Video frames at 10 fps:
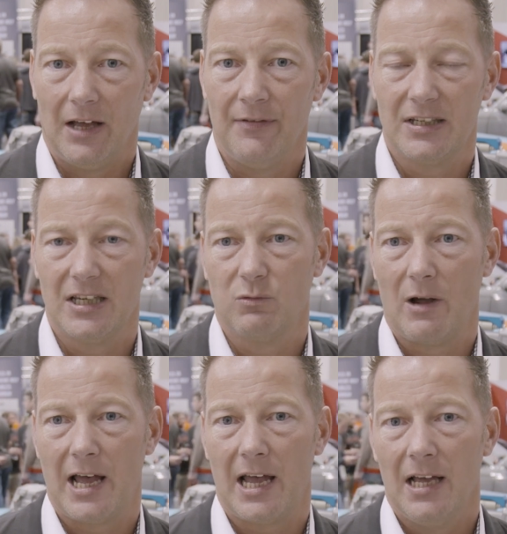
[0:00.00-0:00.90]
And this is
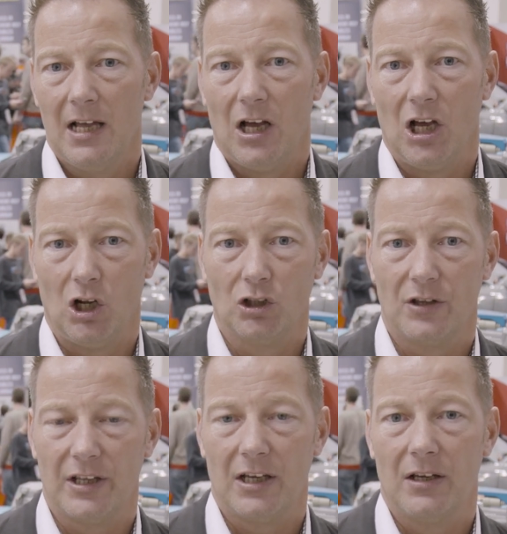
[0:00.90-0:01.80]
where a lot
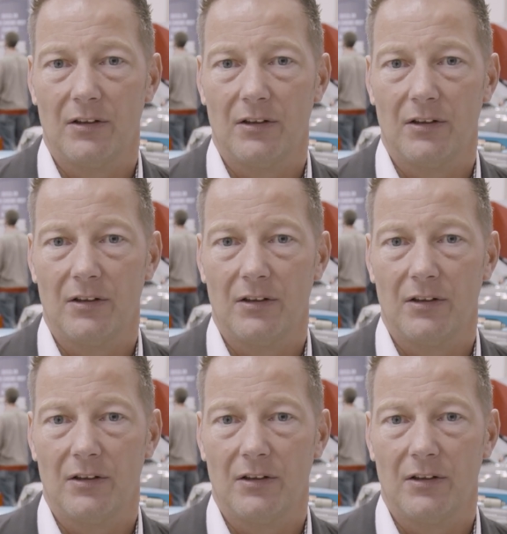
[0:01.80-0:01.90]
of the,